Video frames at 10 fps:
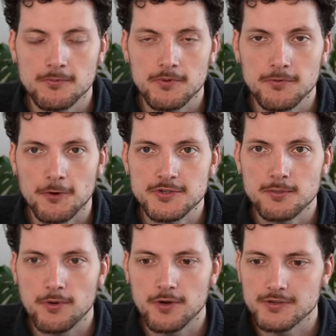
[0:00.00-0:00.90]
with
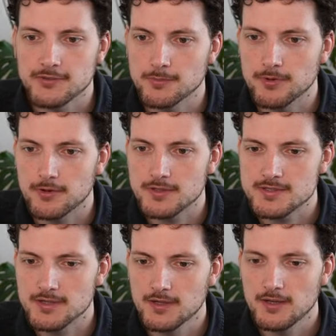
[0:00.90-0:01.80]
floating point
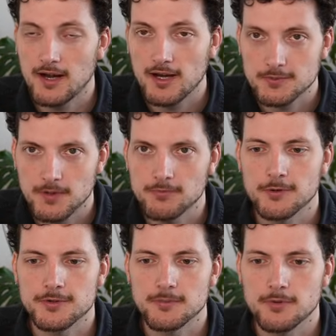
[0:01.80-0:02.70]
support, hardware
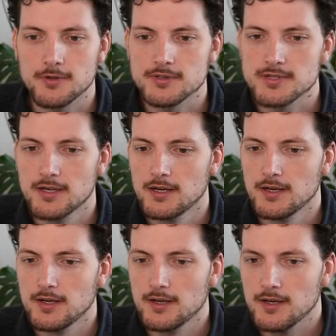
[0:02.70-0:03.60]
floating point.
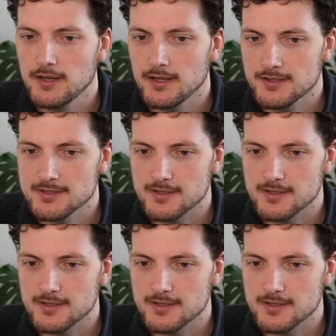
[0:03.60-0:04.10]
And